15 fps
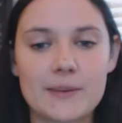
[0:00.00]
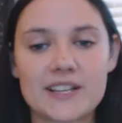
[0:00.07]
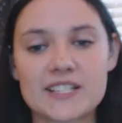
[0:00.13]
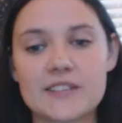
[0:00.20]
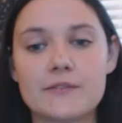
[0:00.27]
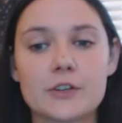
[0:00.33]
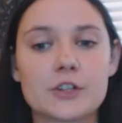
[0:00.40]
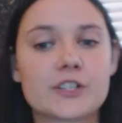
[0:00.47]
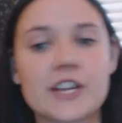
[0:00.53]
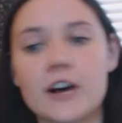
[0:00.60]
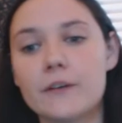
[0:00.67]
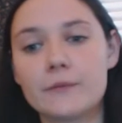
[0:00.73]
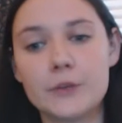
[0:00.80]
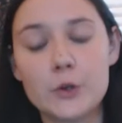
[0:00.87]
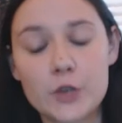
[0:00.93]
aspects of
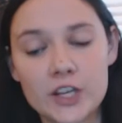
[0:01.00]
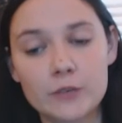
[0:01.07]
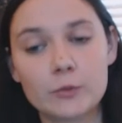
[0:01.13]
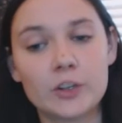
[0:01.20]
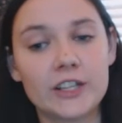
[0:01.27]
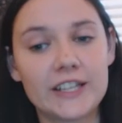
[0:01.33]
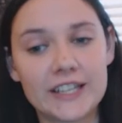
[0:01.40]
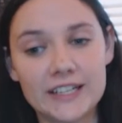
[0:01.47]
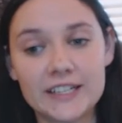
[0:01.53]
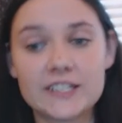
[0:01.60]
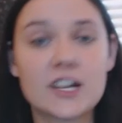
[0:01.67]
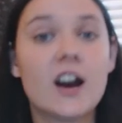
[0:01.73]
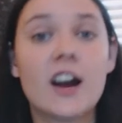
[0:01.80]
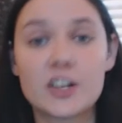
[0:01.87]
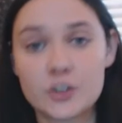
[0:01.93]
yourself, you can really get
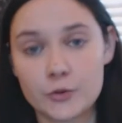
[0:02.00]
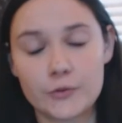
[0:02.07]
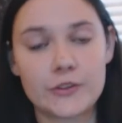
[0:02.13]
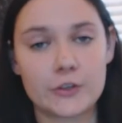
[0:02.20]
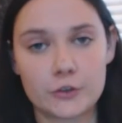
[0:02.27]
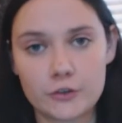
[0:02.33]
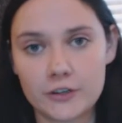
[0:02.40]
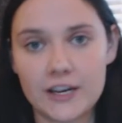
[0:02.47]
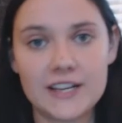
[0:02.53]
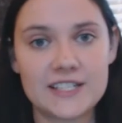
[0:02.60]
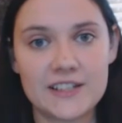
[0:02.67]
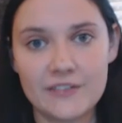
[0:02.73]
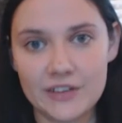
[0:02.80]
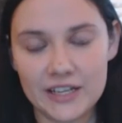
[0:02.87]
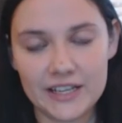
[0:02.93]
in touch with your
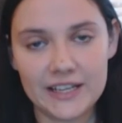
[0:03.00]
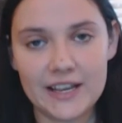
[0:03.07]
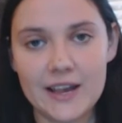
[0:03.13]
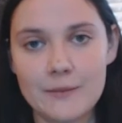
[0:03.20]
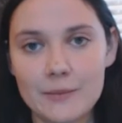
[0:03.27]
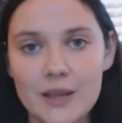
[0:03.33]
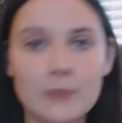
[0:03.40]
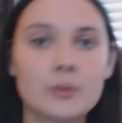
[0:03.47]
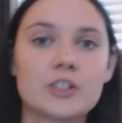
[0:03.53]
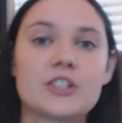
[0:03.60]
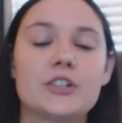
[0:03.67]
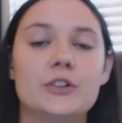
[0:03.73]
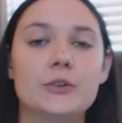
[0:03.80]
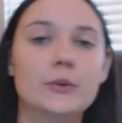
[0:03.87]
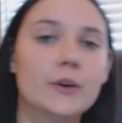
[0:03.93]
creativity and be
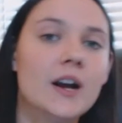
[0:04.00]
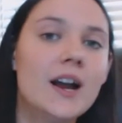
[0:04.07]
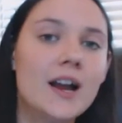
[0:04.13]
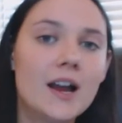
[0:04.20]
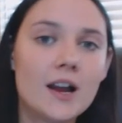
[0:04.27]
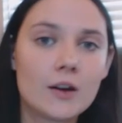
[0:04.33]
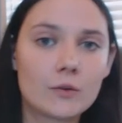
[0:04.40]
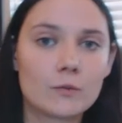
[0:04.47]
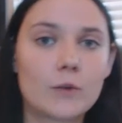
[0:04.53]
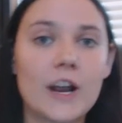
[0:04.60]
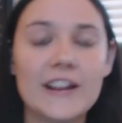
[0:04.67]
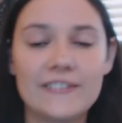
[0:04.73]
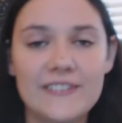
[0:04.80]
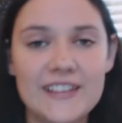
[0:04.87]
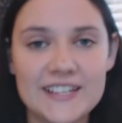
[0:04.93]
able to
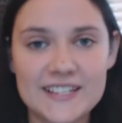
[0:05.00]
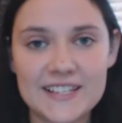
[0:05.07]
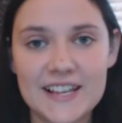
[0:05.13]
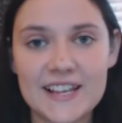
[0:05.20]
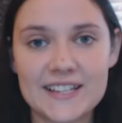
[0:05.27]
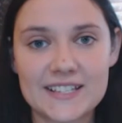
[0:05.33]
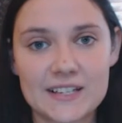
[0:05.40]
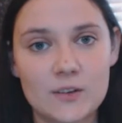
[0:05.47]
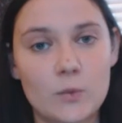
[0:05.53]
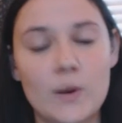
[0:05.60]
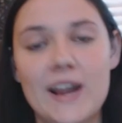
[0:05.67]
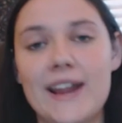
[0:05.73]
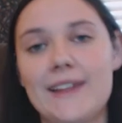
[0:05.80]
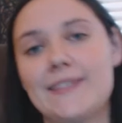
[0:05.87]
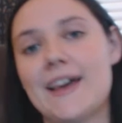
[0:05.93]
write these things in
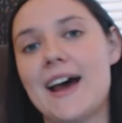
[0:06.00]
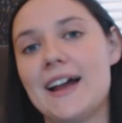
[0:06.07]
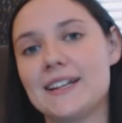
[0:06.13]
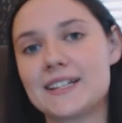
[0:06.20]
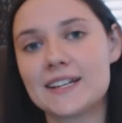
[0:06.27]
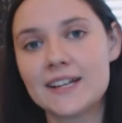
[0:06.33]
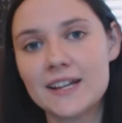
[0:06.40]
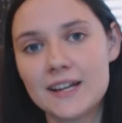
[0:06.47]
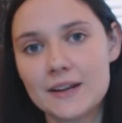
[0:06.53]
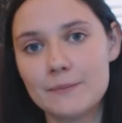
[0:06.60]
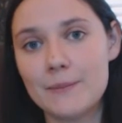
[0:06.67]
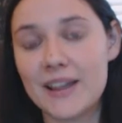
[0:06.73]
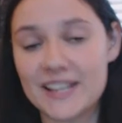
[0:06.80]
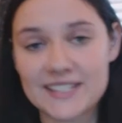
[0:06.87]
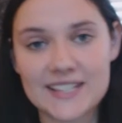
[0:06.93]
a way that
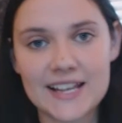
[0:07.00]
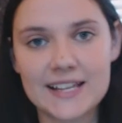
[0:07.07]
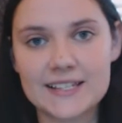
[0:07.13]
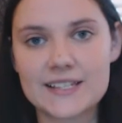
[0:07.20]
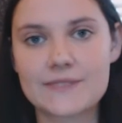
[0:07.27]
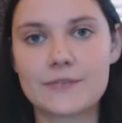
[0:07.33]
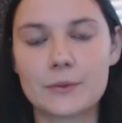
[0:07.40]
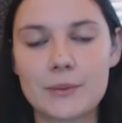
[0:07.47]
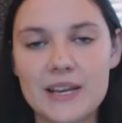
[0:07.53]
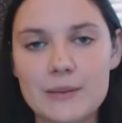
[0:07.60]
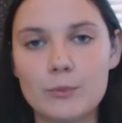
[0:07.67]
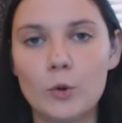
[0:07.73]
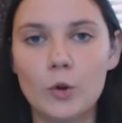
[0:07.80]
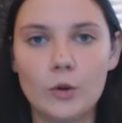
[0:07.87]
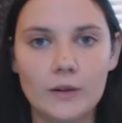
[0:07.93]
makes sense for
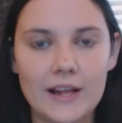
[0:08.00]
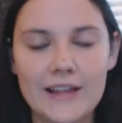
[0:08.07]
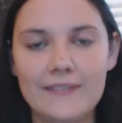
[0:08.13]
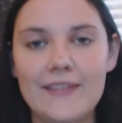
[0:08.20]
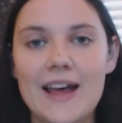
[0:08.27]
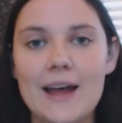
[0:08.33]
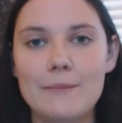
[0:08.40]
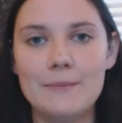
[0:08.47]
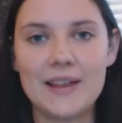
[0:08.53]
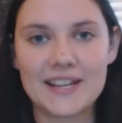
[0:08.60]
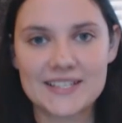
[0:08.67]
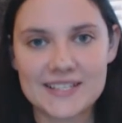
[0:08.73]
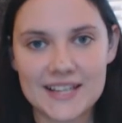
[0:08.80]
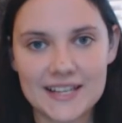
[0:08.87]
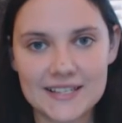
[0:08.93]
people and that
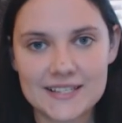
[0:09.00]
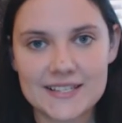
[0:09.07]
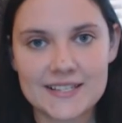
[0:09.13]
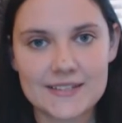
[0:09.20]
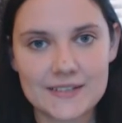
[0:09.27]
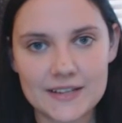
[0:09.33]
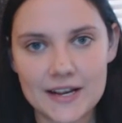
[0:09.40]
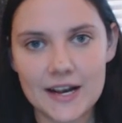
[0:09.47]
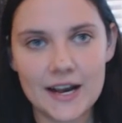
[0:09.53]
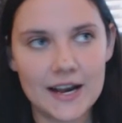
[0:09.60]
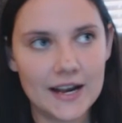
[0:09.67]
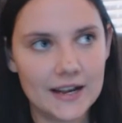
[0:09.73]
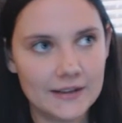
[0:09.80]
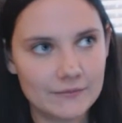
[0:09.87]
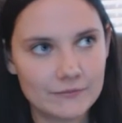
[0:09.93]
makes sense
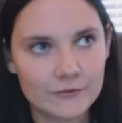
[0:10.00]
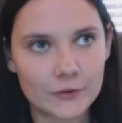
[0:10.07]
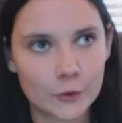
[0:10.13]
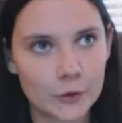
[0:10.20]
uh,